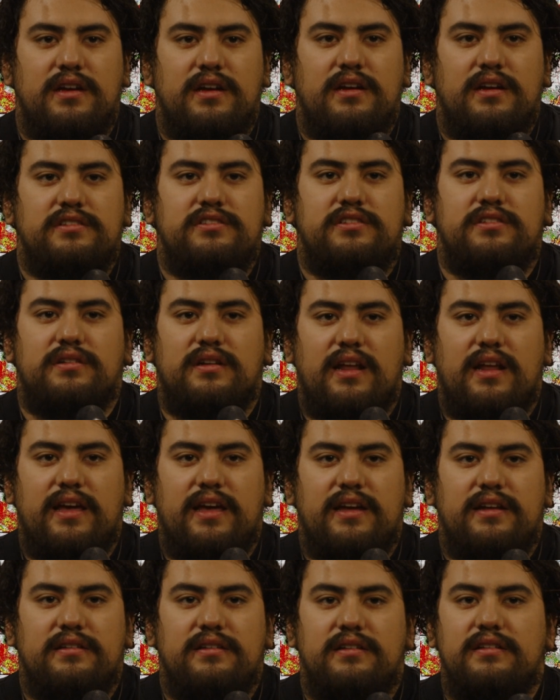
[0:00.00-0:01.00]
to
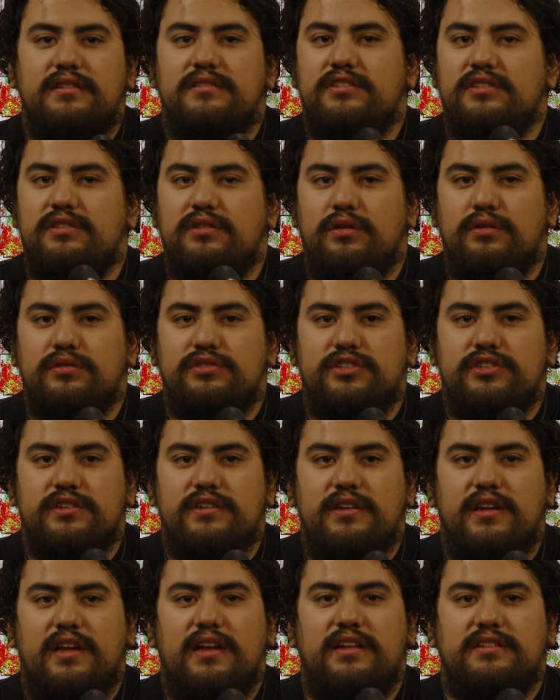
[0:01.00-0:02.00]
land, to culture,
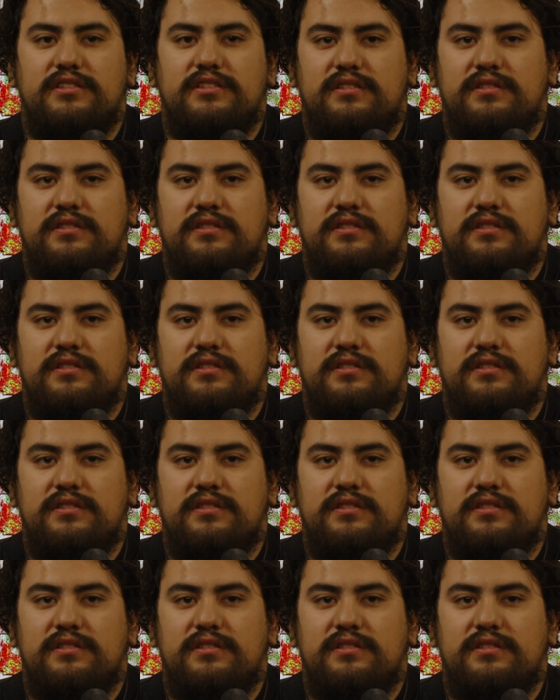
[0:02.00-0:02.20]
and to